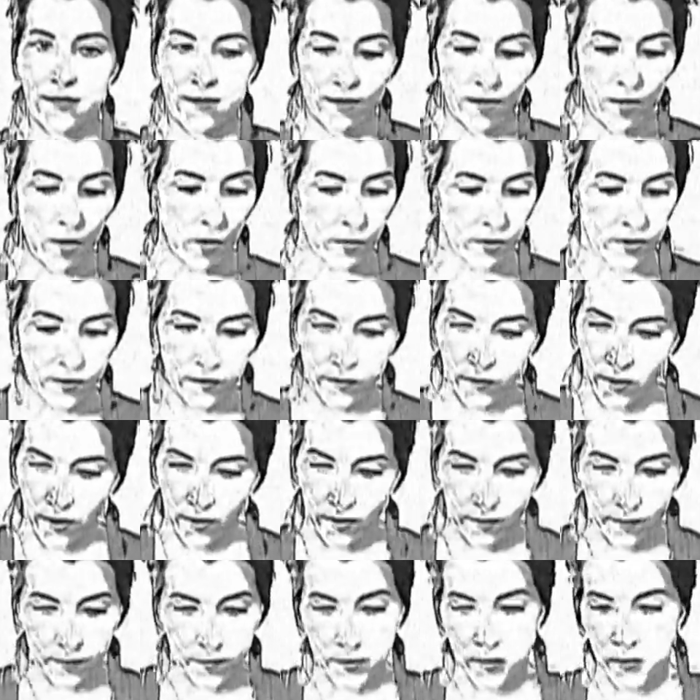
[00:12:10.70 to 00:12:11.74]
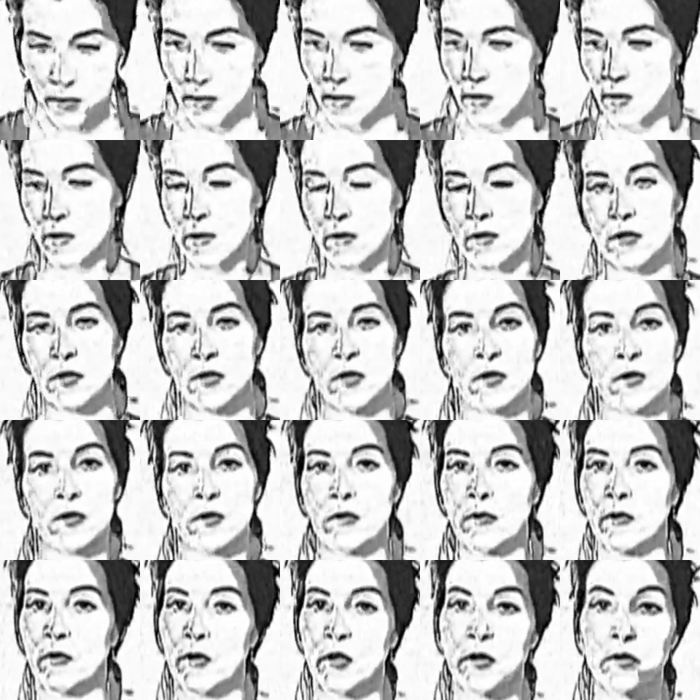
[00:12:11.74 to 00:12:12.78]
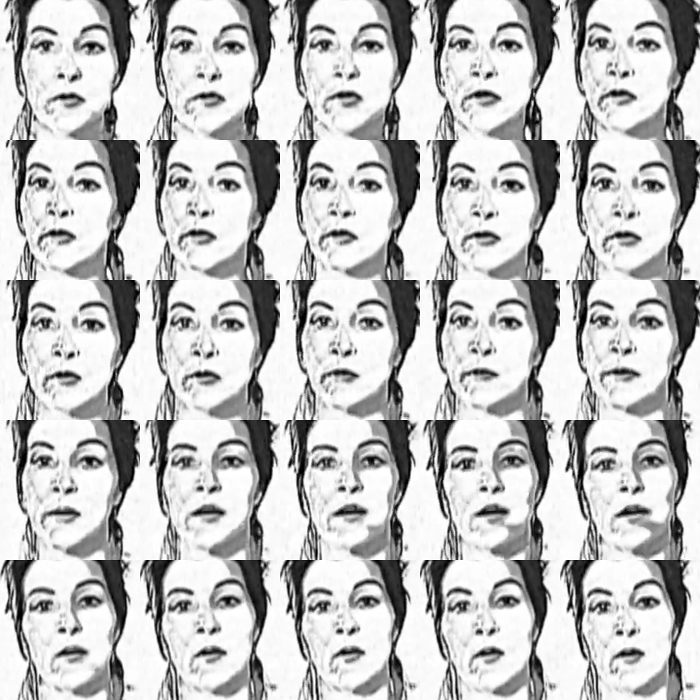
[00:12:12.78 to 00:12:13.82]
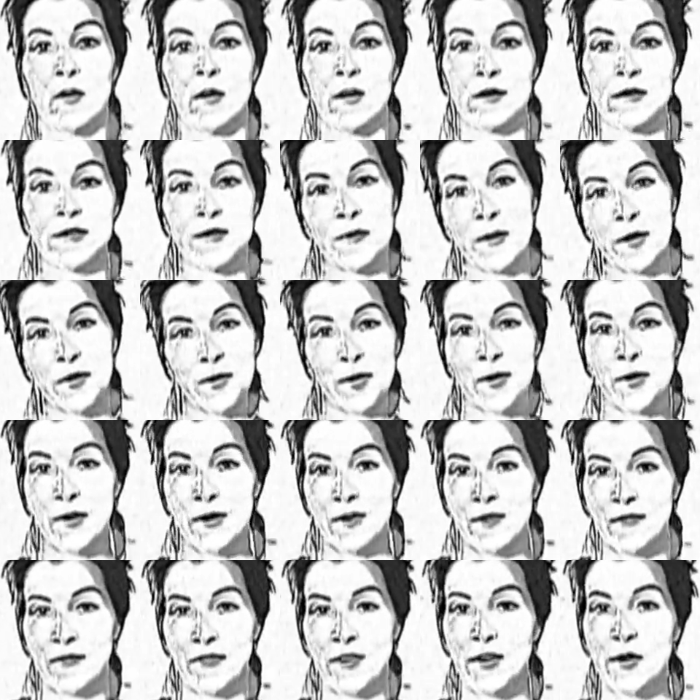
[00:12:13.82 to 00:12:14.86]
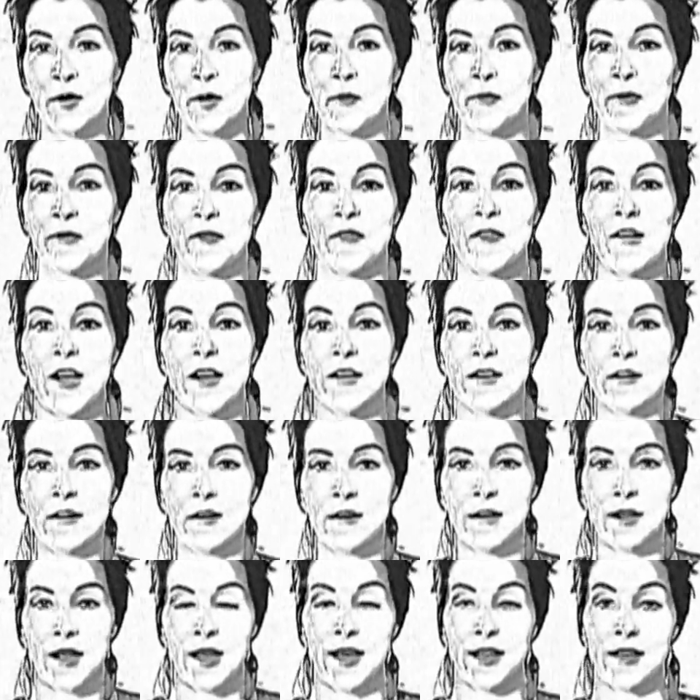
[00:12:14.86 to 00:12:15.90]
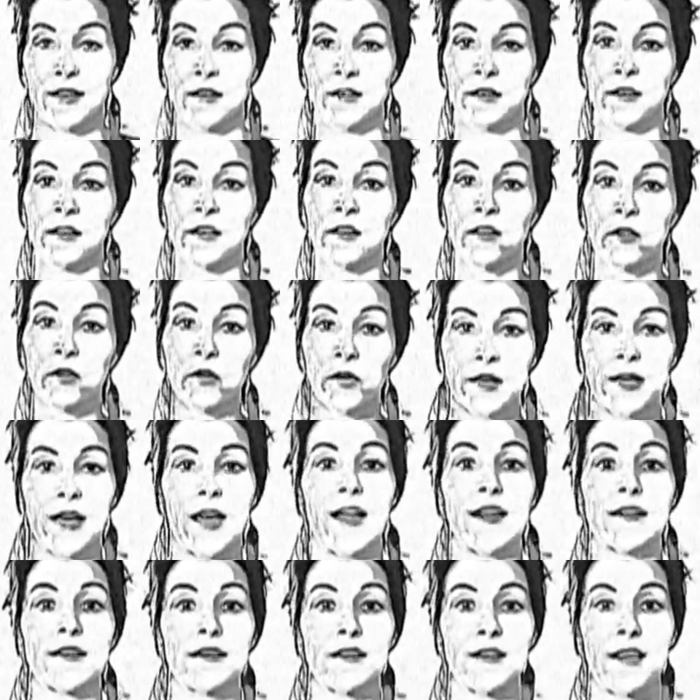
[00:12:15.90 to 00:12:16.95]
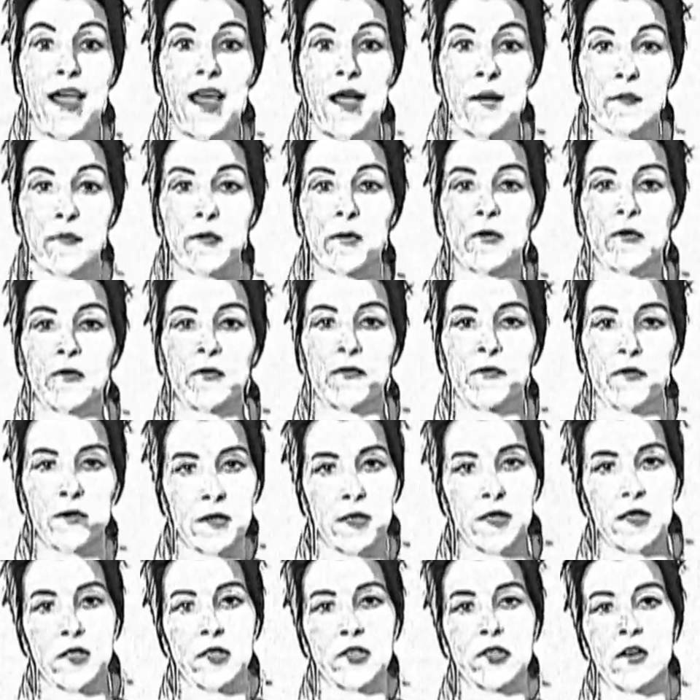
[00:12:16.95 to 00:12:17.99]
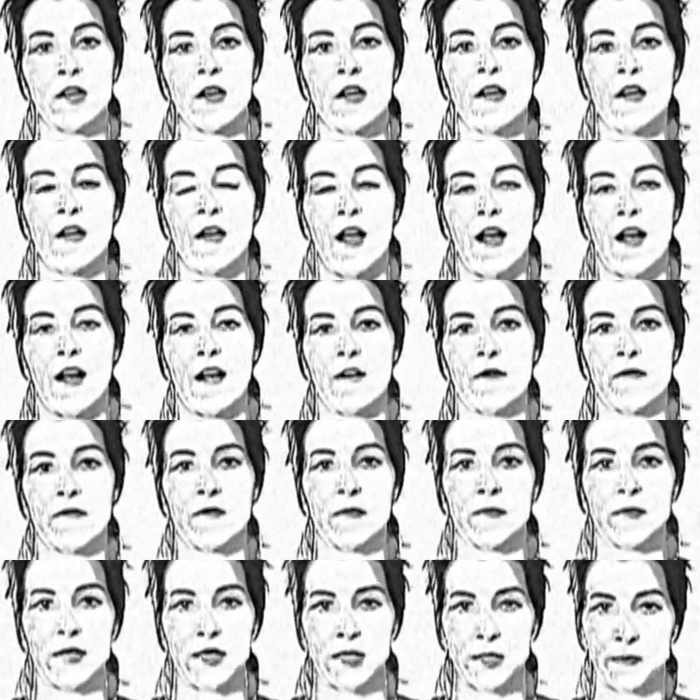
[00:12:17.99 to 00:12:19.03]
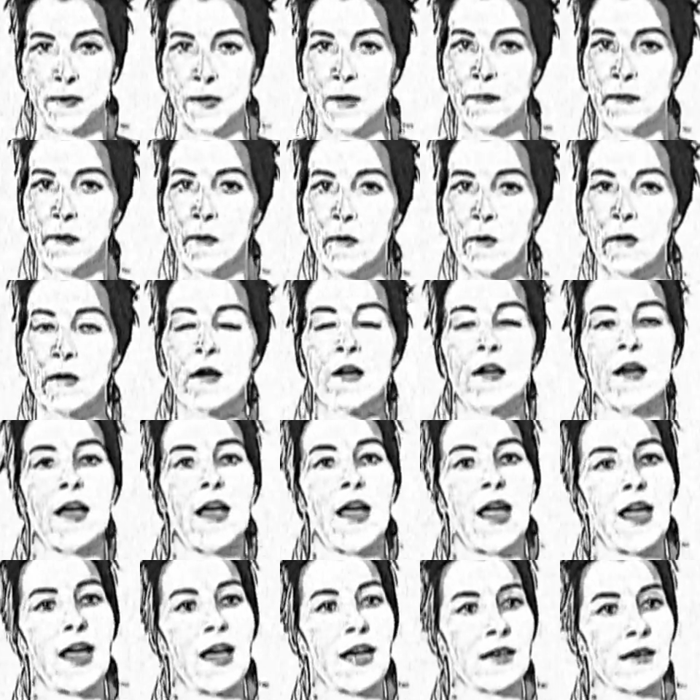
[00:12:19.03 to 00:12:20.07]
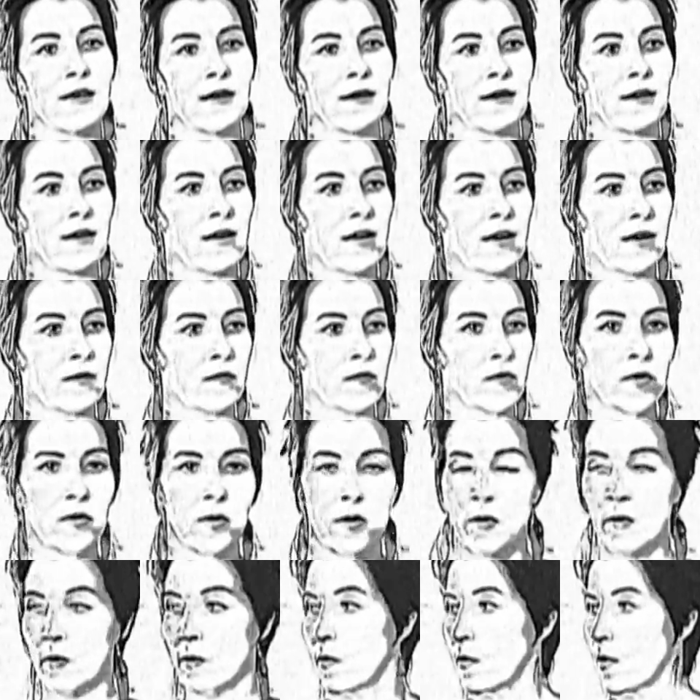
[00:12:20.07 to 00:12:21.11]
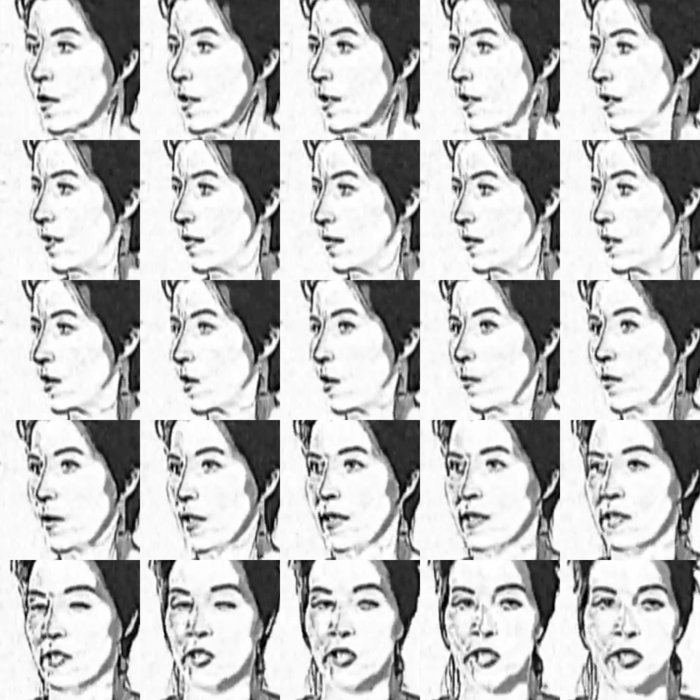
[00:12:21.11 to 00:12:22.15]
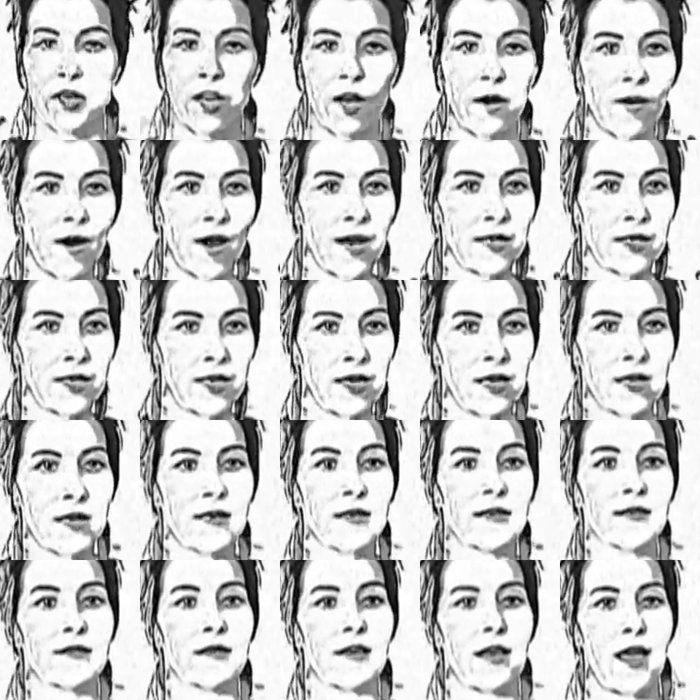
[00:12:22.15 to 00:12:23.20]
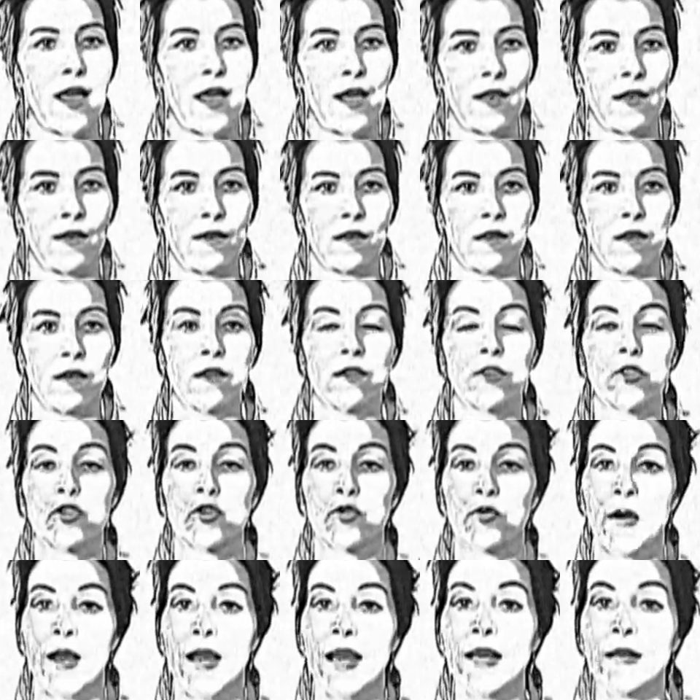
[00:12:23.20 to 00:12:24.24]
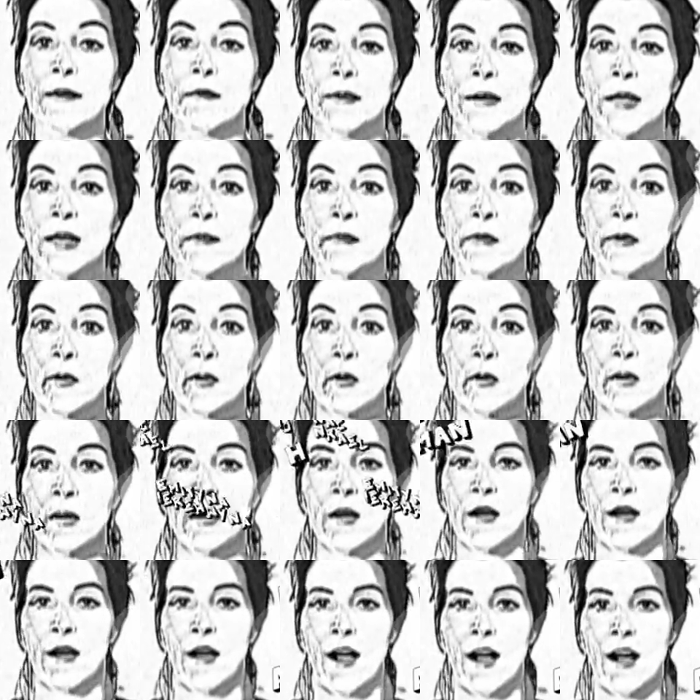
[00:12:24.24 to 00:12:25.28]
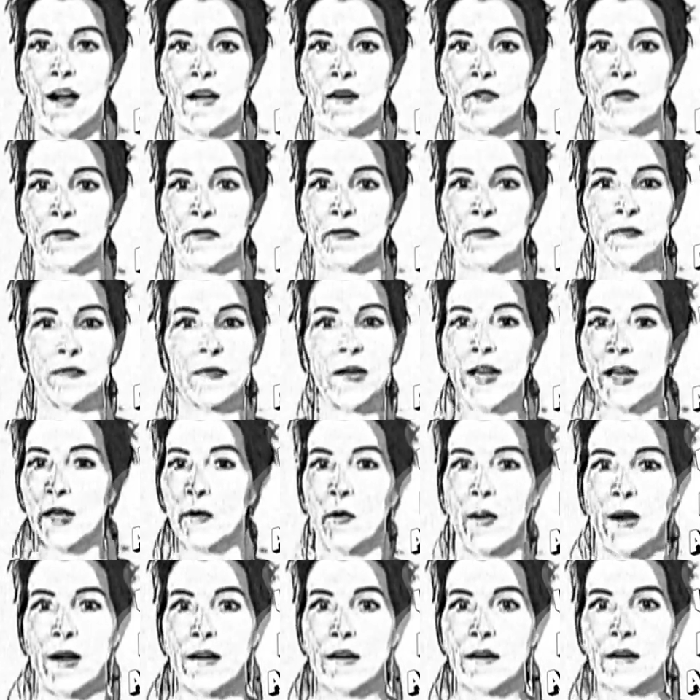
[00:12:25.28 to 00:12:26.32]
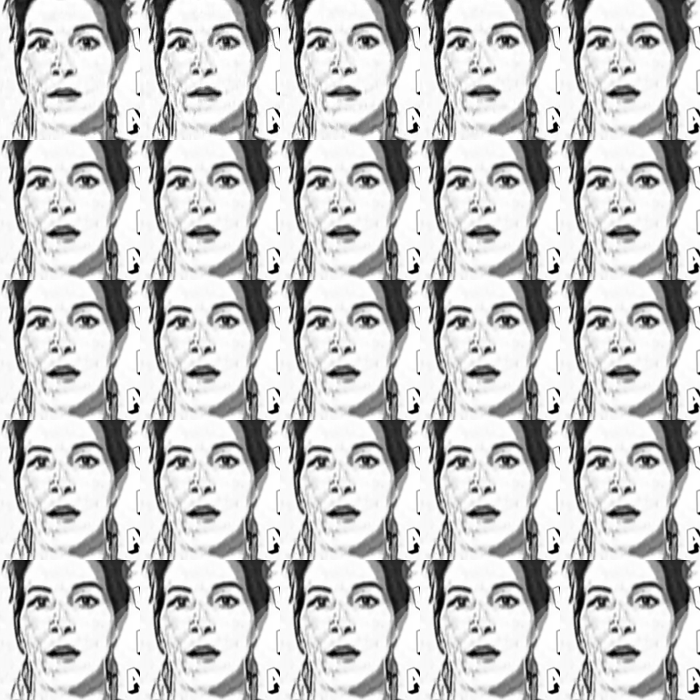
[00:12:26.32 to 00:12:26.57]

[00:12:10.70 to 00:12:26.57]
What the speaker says: go to their computer, to YouTube or some other video provider and look at ample footage from these people, and so we can share ideas and train people anywhere